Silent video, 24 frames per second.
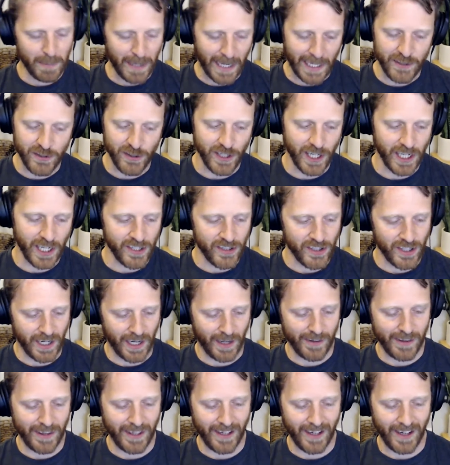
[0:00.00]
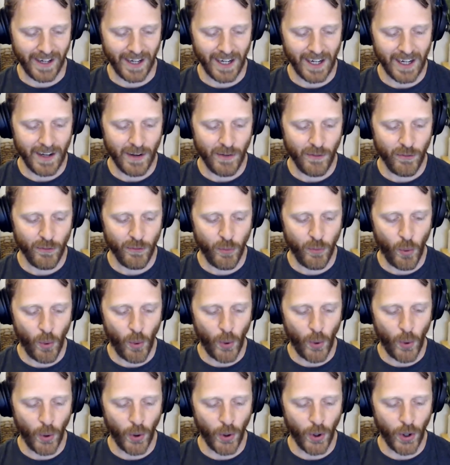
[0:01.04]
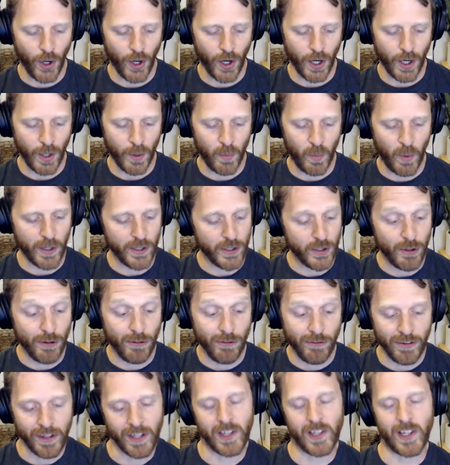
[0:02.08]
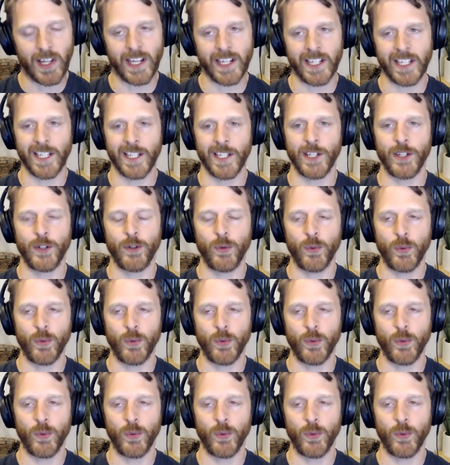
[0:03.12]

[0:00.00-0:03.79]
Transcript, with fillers: Badger Nation out there for what you feel like